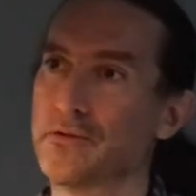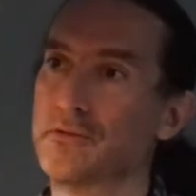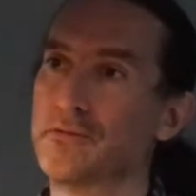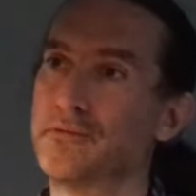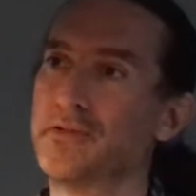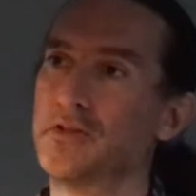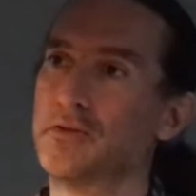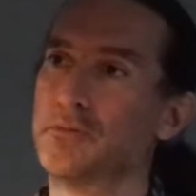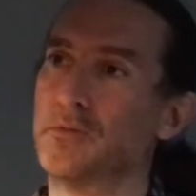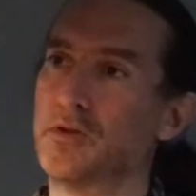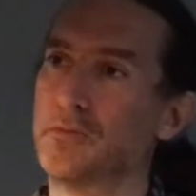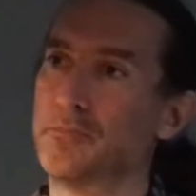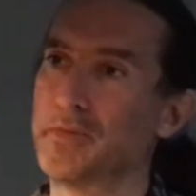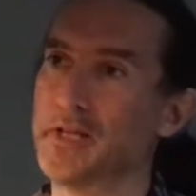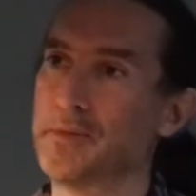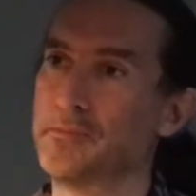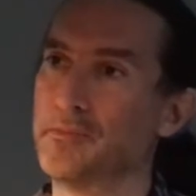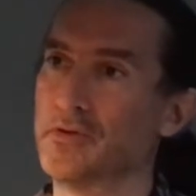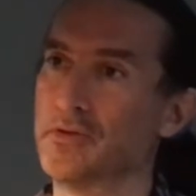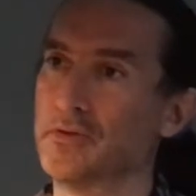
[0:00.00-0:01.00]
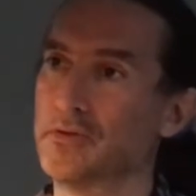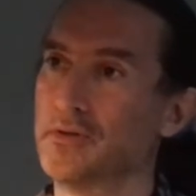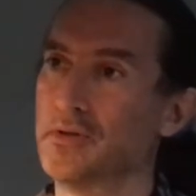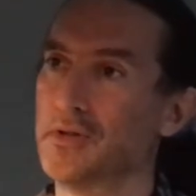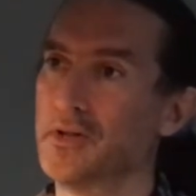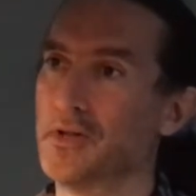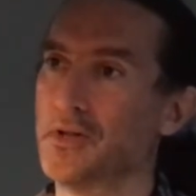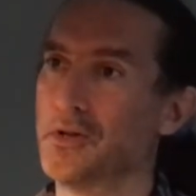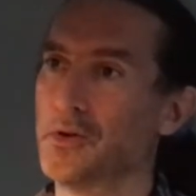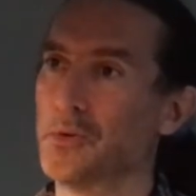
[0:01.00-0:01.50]
fulfill more people
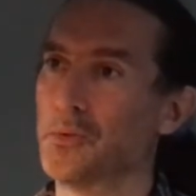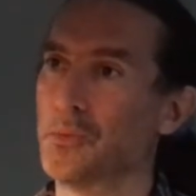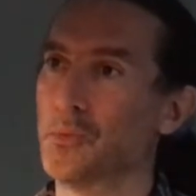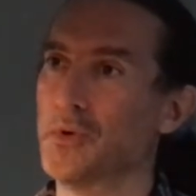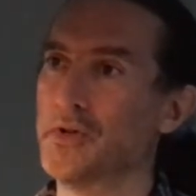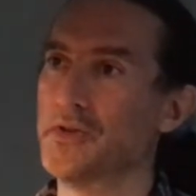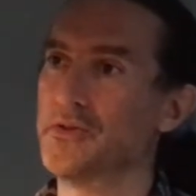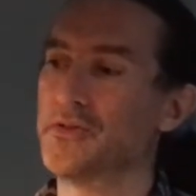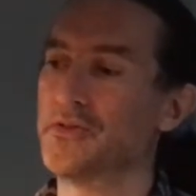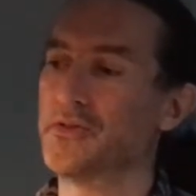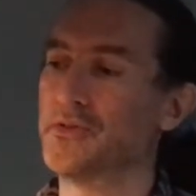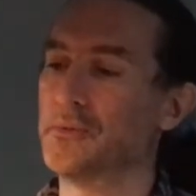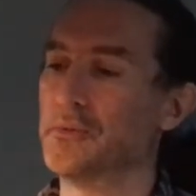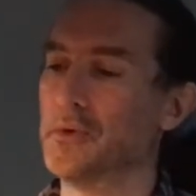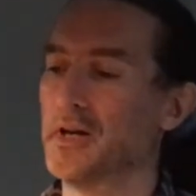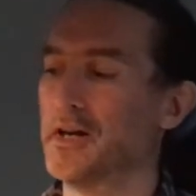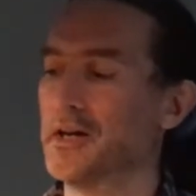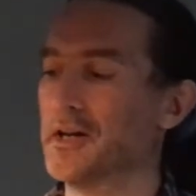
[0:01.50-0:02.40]
with